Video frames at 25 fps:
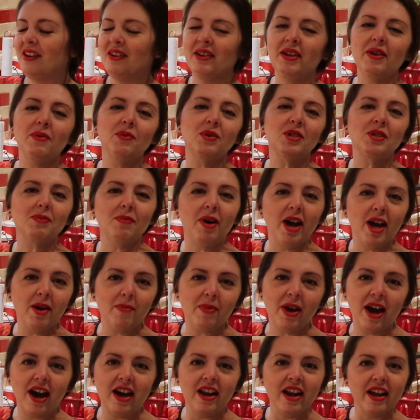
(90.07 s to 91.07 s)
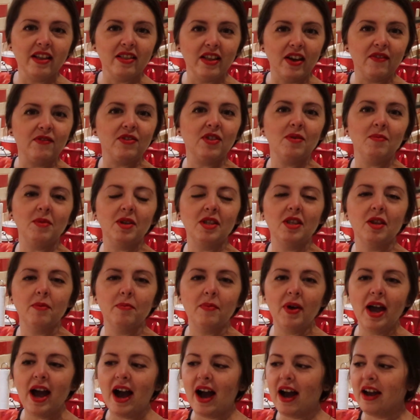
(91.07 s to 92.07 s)
It was my bad. I left them in the
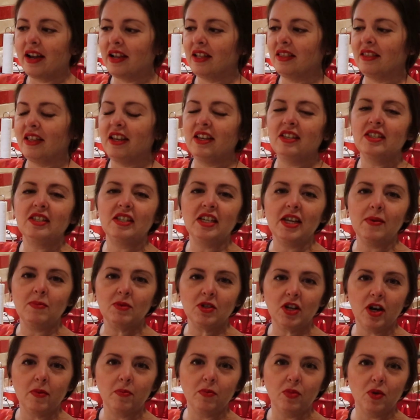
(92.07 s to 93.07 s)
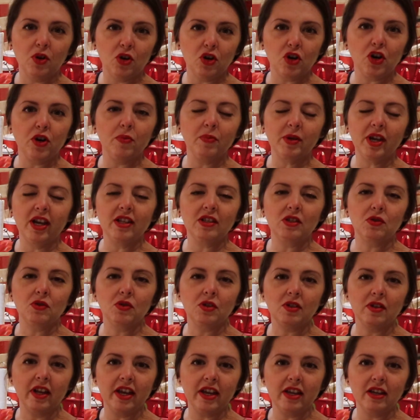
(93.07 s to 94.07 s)
bag and they steamed up. Europe
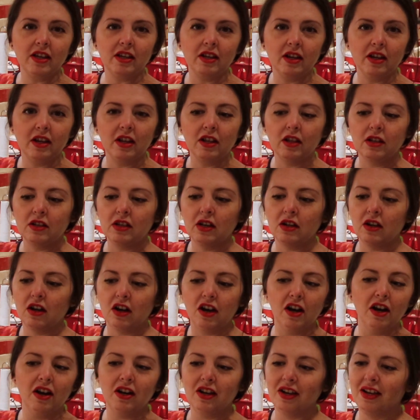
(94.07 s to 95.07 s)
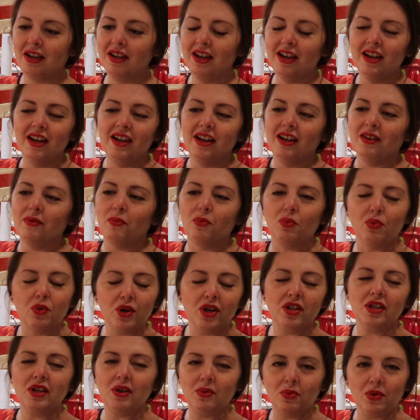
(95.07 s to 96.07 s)
gets like
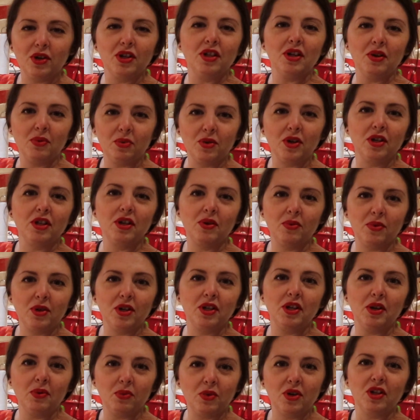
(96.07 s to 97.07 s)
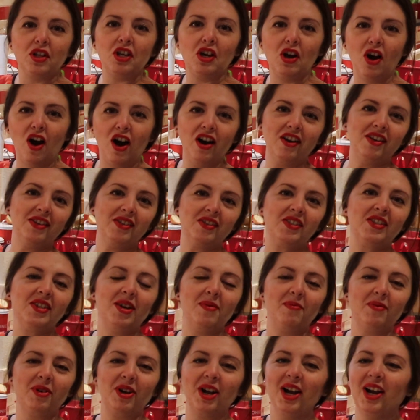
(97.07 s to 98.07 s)
really hot in
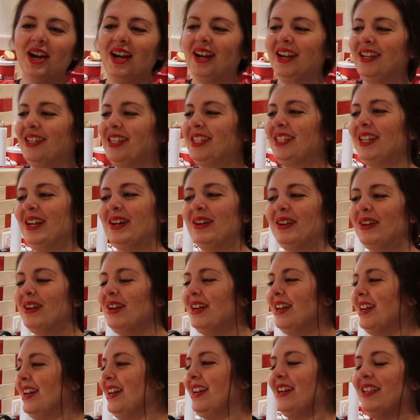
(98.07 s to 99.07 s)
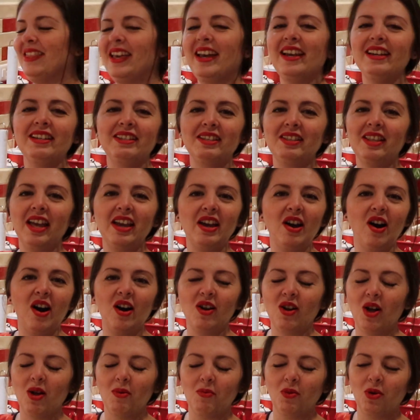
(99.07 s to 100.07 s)
summer. So they
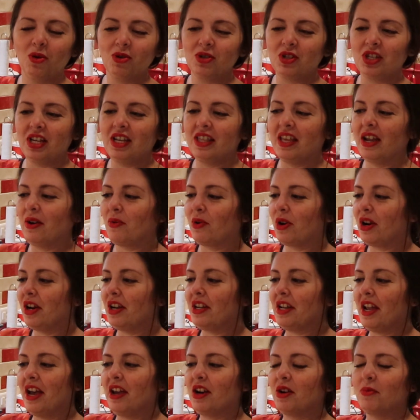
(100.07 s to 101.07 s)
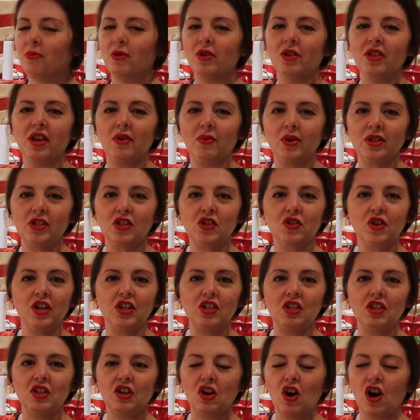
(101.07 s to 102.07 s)
got all moldy. They were unedible. They went
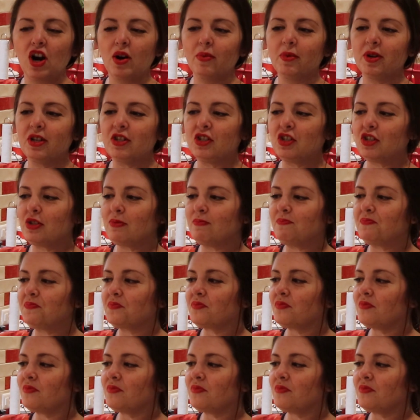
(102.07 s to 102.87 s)
straight to the garbage.